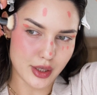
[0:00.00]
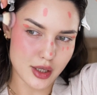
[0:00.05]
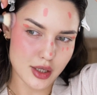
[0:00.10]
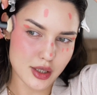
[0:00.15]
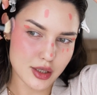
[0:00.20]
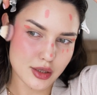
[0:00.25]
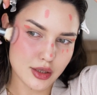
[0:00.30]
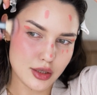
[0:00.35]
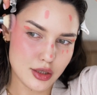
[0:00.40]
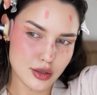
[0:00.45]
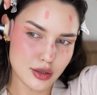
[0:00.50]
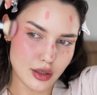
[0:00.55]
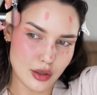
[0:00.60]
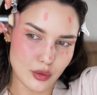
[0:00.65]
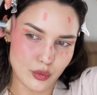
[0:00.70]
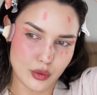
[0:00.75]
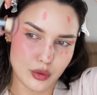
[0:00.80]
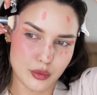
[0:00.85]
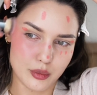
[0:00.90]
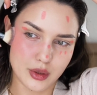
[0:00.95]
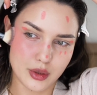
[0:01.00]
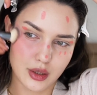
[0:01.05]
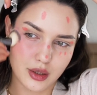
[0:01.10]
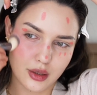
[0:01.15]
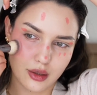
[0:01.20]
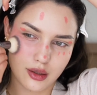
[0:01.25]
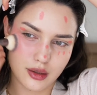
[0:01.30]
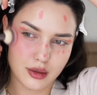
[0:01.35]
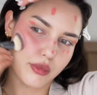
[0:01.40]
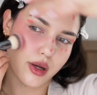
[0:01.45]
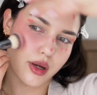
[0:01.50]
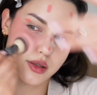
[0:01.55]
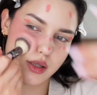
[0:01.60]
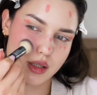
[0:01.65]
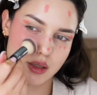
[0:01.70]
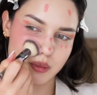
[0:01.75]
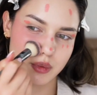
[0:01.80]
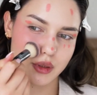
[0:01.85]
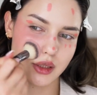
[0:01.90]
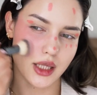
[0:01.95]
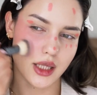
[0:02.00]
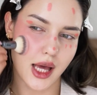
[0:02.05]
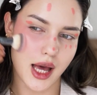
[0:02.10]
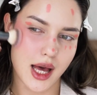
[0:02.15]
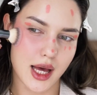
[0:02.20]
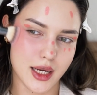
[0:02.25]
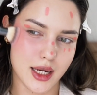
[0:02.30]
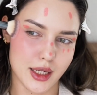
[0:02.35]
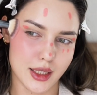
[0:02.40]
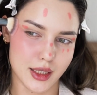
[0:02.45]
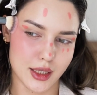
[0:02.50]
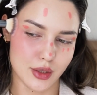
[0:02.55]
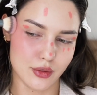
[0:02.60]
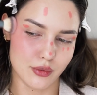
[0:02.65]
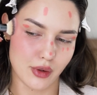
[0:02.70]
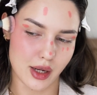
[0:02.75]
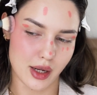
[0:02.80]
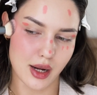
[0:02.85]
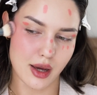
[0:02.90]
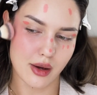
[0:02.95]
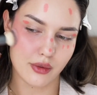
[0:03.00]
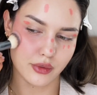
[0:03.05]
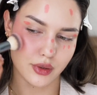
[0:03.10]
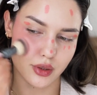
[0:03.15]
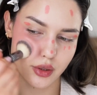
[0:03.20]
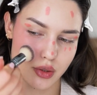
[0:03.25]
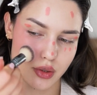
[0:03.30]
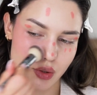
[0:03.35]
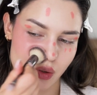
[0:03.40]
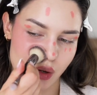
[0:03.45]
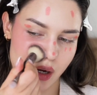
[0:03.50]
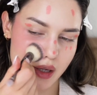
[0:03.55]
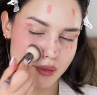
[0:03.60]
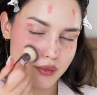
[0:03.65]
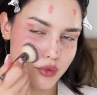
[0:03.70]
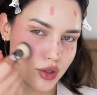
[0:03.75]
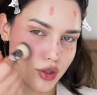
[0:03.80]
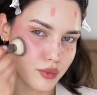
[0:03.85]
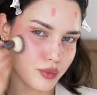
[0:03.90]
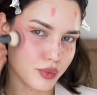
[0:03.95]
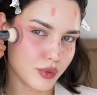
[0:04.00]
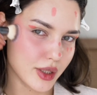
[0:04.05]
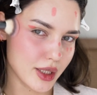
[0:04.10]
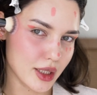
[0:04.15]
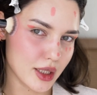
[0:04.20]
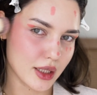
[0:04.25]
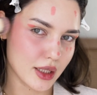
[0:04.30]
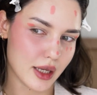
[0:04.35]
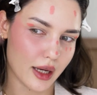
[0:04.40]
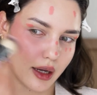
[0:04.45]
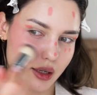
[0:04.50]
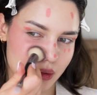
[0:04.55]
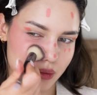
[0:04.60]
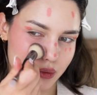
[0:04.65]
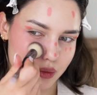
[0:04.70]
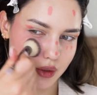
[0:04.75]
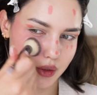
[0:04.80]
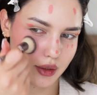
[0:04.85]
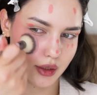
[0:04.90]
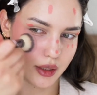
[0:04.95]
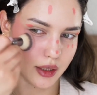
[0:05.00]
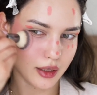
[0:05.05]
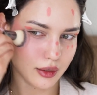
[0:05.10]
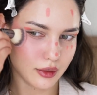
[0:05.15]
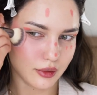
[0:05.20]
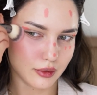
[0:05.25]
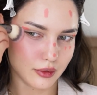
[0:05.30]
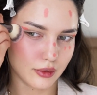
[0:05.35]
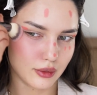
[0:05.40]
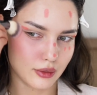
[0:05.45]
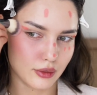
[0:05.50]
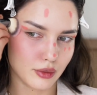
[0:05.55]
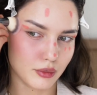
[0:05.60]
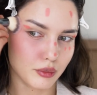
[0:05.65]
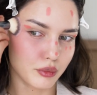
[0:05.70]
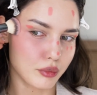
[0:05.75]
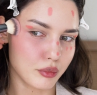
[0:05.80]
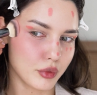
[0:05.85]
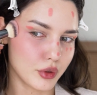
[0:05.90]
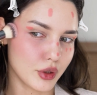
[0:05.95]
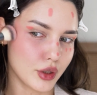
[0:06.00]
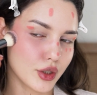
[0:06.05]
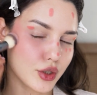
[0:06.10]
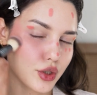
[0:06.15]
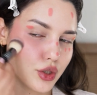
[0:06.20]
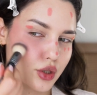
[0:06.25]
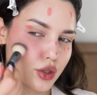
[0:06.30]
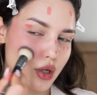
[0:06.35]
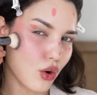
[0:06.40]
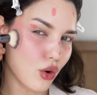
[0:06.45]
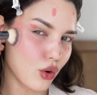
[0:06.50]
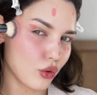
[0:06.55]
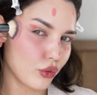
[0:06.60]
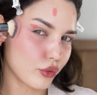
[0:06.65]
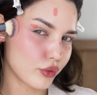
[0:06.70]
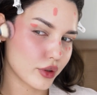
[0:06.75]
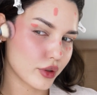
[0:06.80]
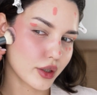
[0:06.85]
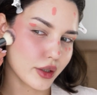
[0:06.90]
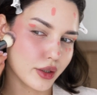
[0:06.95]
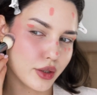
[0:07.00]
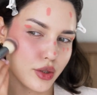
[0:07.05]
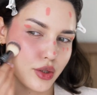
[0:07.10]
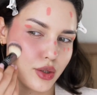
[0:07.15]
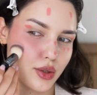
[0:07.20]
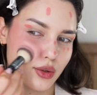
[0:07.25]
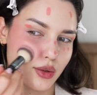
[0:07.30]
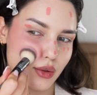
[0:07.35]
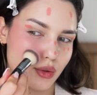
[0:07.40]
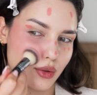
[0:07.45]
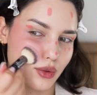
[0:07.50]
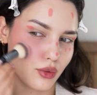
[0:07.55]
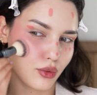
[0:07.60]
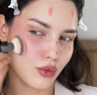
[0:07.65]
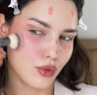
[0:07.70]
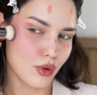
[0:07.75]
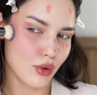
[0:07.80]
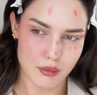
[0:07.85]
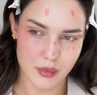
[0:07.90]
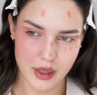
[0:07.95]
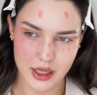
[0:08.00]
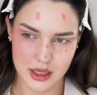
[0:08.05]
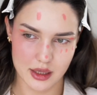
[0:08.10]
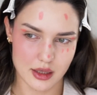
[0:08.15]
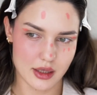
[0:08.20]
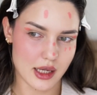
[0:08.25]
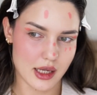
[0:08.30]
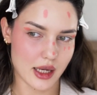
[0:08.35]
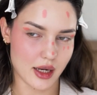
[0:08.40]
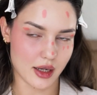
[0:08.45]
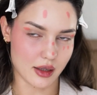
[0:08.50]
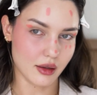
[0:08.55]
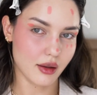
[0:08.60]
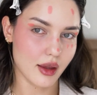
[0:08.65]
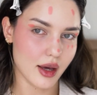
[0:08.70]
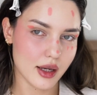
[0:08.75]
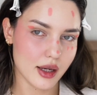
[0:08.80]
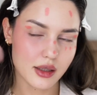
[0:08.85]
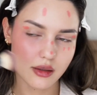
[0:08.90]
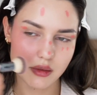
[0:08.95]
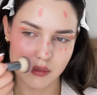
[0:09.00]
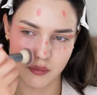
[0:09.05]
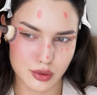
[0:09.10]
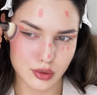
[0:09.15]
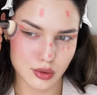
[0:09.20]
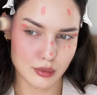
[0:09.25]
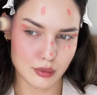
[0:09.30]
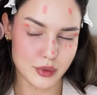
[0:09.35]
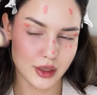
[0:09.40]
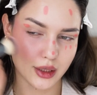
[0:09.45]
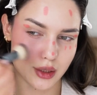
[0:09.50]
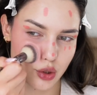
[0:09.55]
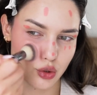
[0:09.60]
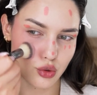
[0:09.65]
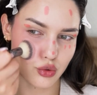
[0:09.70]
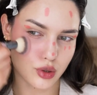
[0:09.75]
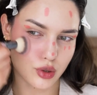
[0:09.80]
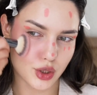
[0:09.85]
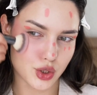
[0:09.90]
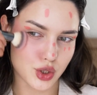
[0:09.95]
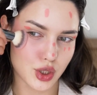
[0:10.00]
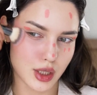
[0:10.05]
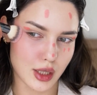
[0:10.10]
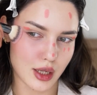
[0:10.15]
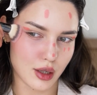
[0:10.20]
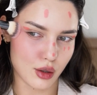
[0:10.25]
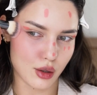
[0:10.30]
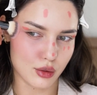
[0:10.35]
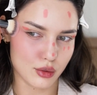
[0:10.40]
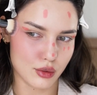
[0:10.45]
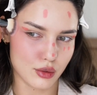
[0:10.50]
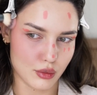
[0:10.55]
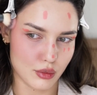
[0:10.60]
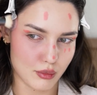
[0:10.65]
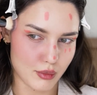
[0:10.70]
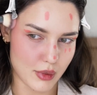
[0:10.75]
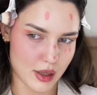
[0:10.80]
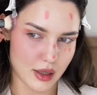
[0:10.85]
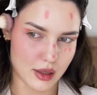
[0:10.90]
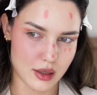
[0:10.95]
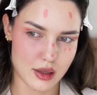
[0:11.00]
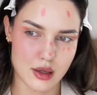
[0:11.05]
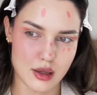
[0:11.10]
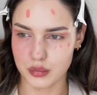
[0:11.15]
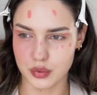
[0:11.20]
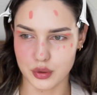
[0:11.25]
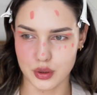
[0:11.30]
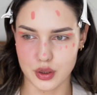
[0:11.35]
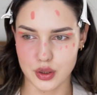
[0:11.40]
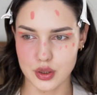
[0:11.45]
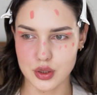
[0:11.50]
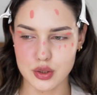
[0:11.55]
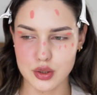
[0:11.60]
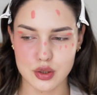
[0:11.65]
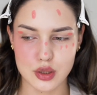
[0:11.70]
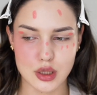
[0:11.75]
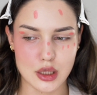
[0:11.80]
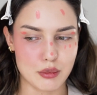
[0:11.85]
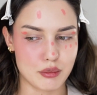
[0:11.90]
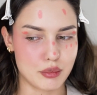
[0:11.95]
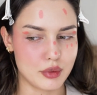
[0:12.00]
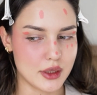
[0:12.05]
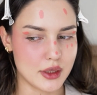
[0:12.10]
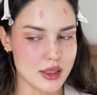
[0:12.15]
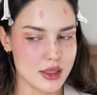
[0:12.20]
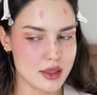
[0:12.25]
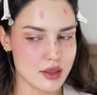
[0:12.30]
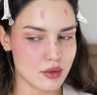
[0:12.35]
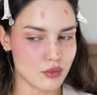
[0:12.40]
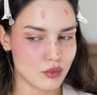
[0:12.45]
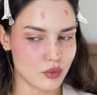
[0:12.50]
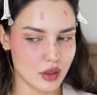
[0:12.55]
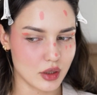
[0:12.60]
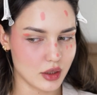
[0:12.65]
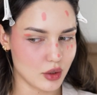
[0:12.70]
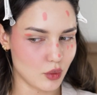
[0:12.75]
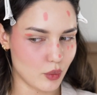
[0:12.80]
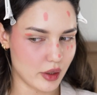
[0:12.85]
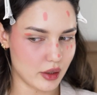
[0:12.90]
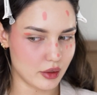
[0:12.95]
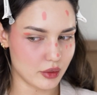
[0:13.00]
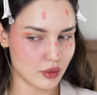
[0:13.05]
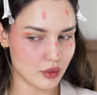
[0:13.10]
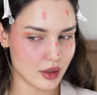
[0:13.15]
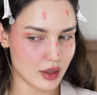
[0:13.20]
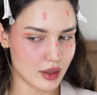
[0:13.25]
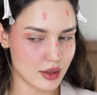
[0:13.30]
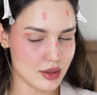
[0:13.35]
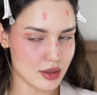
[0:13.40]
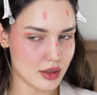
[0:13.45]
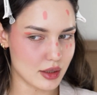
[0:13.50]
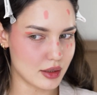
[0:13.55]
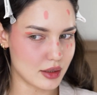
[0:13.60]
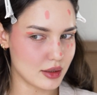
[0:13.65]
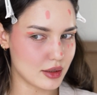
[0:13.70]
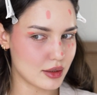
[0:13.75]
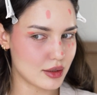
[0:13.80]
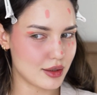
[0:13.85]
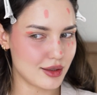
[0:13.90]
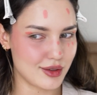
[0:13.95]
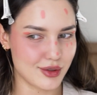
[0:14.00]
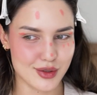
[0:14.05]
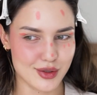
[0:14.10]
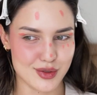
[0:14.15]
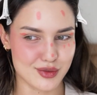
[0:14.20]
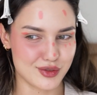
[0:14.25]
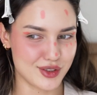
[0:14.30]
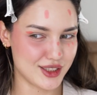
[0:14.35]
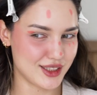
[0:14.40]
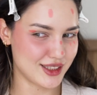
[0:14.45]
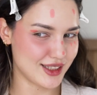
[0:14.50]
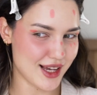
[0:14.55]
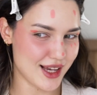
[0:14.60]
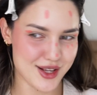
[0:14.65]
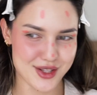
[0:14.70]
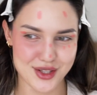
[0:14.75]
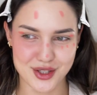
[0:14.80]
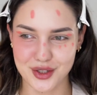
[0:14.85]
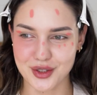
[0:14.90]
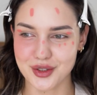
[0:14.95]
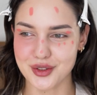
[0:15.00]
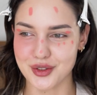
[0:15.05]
yet. I will be possibly adding it right after. So I'm just bringing out the blush over to my hairline, so I'm like stretching out my blush. It blends in really well, you guys, and it looks really nice and